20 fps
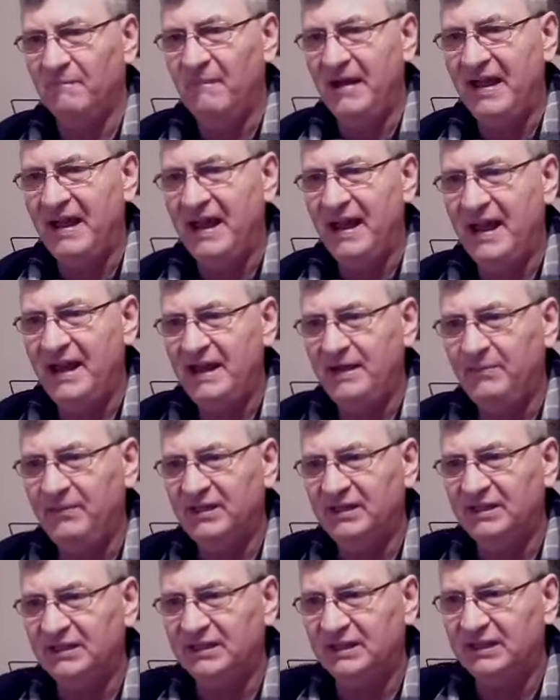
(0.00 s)
My
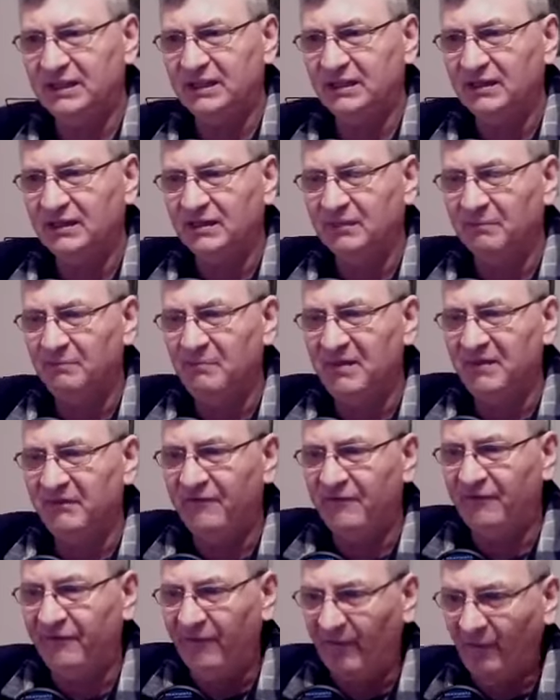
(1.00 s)
enemies be
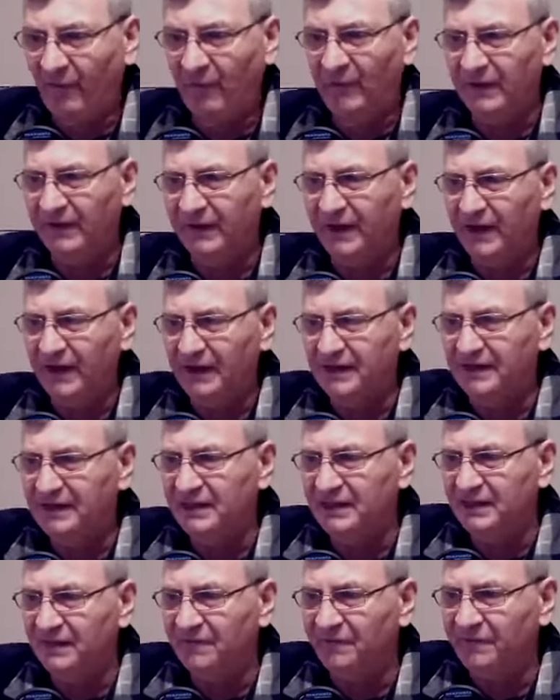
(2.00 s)
fallen
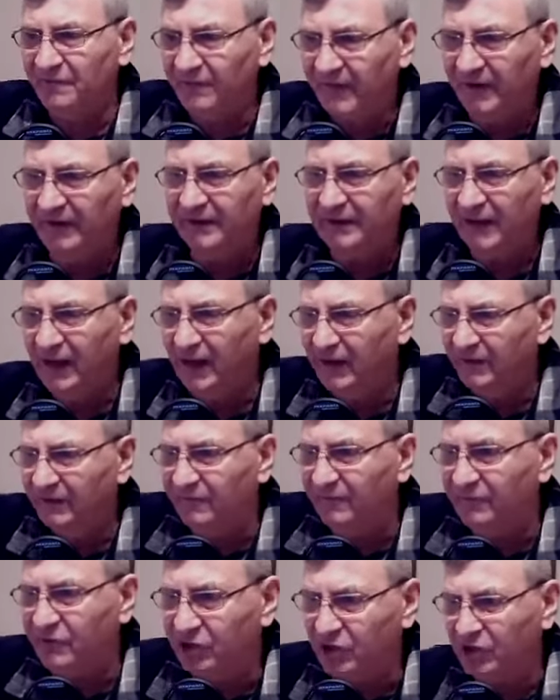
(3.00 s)
under the feet
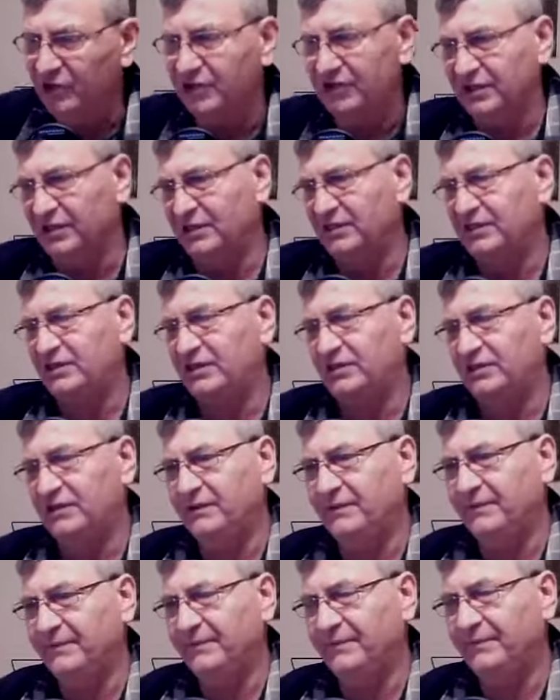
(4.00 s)
of
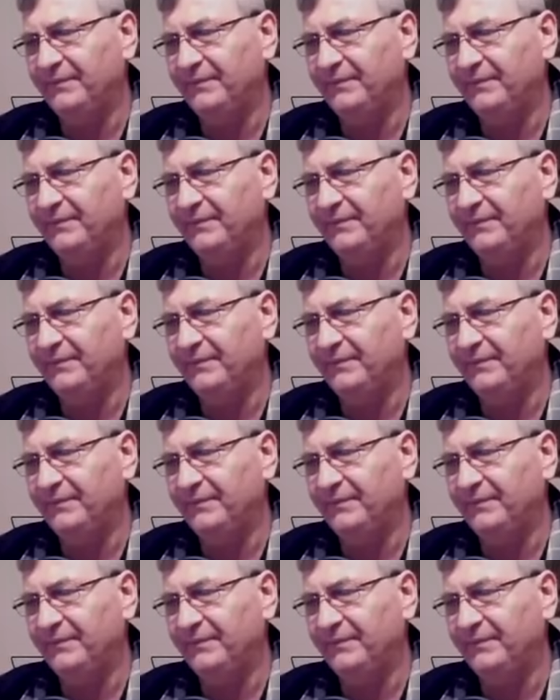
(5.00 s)
Jesus.